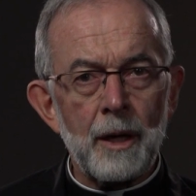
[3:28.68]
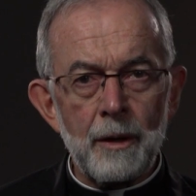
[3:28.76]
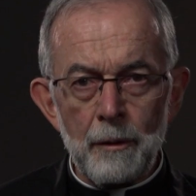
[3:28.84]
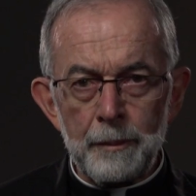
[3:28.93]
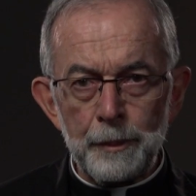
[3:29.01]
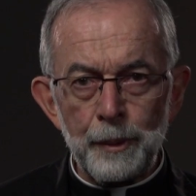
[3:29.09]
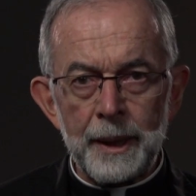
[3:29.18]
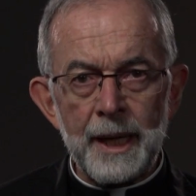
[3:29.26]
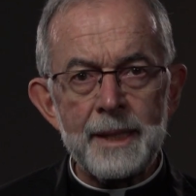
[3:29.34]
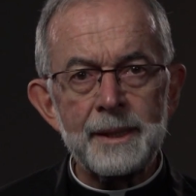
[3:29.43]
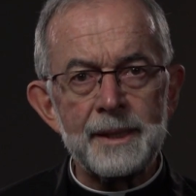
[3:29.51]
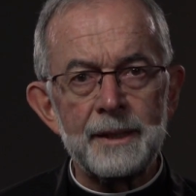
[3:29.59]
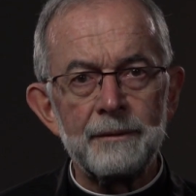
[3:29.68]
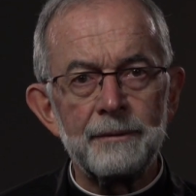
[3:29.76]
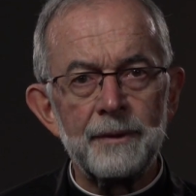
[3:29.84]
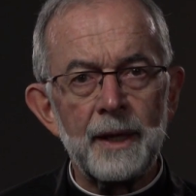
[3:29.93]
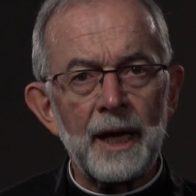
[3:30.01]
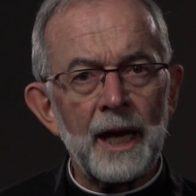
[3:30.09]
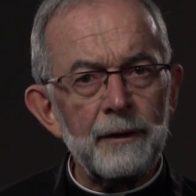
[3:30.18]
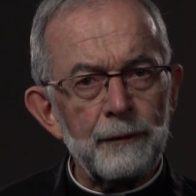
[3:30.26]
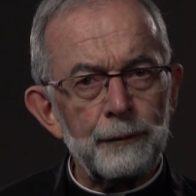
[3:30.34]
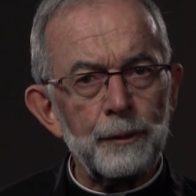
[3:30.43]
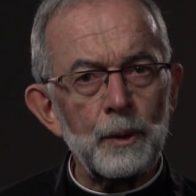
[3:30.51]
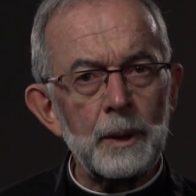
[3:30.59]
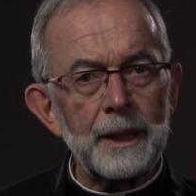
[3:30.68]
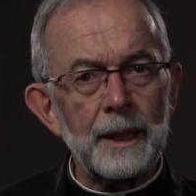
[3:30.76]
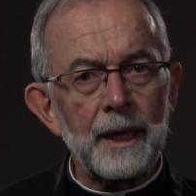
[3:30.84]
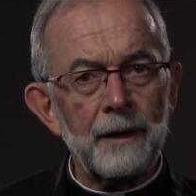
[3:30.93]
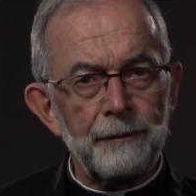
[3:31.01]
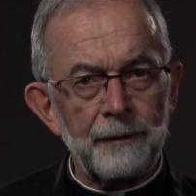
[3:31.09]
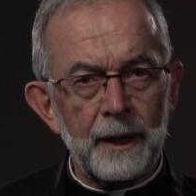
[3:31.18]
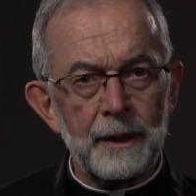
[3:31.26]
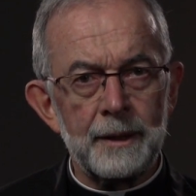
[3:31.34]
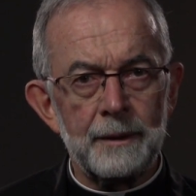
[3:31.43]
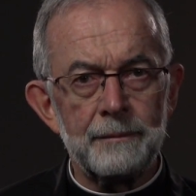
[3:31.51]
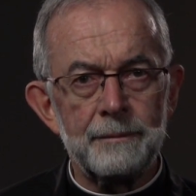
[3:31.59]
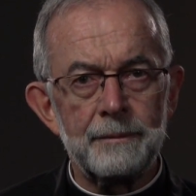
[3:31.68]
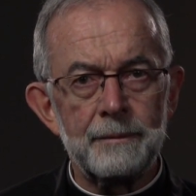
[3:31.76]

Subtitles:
comprehensive, and fully effective.